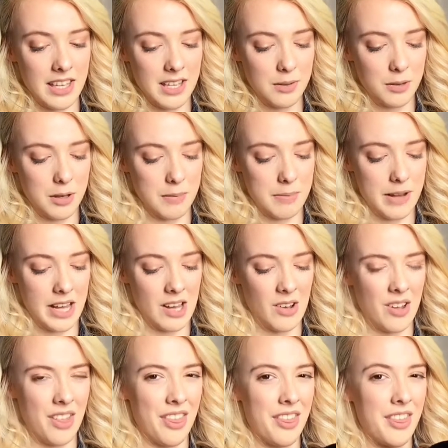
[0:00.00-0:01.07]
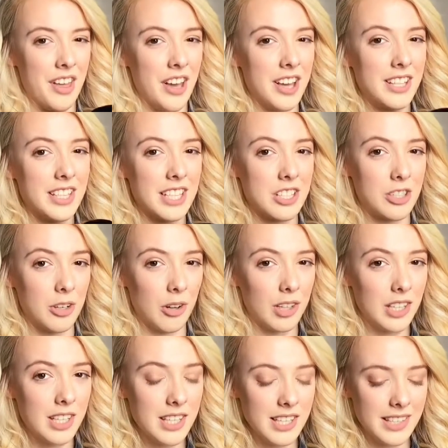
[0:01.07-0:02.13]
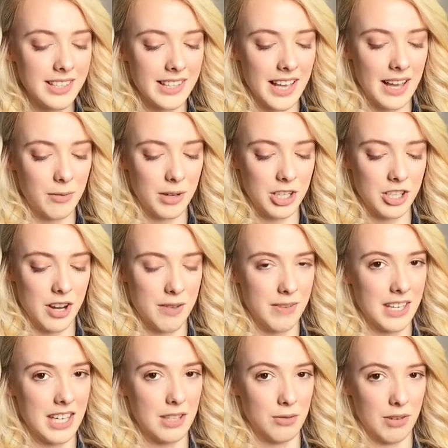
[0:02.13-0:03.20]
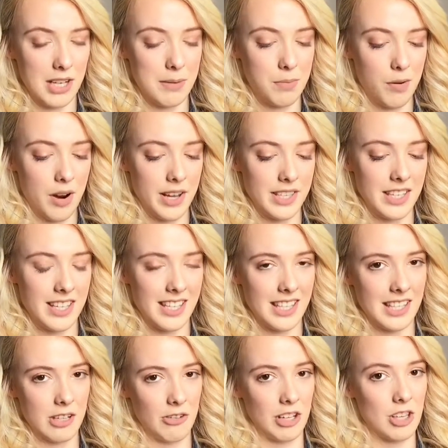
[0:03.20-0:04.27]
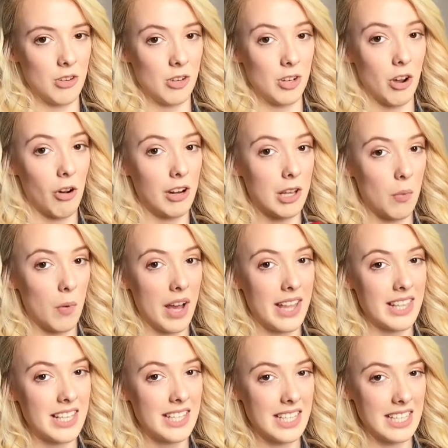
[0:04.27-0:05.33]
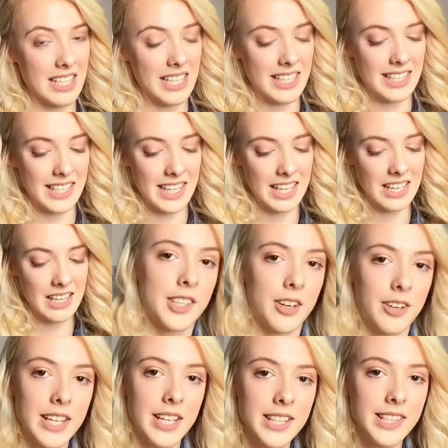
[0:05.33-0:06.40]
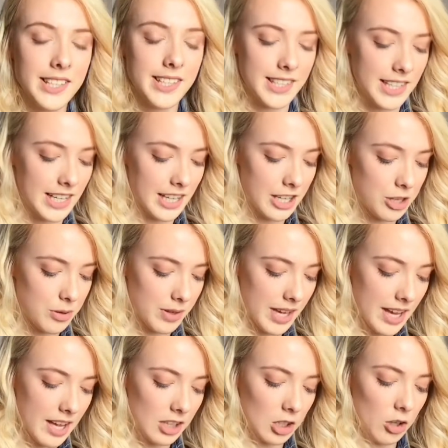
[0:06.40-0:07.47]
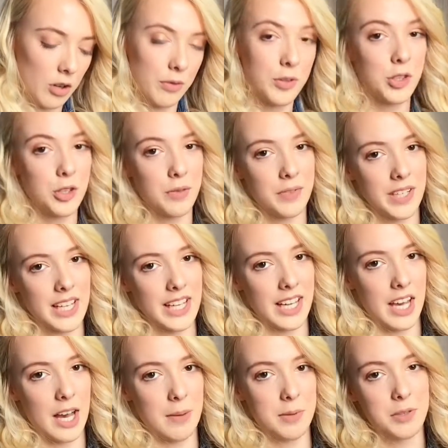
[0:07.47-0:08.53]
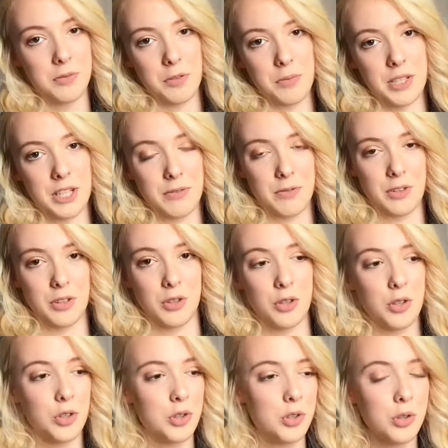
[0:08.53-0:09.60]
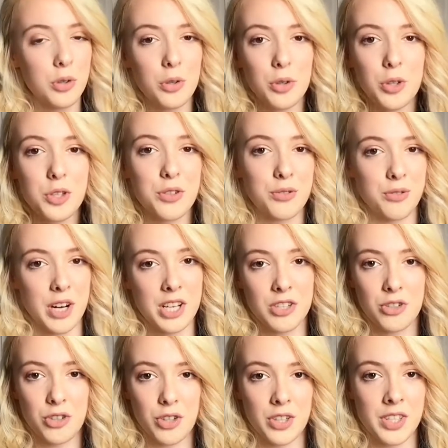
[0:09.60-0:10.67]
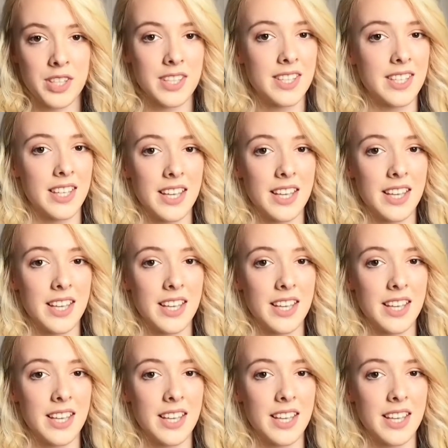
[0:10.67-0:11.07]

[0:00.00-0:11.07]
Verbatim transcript: These are about thirty dollars, which I think is really pricey considering you can only wear these in Disney. So in Disney, you get a lot of souvenir cups from different stores, restaurants,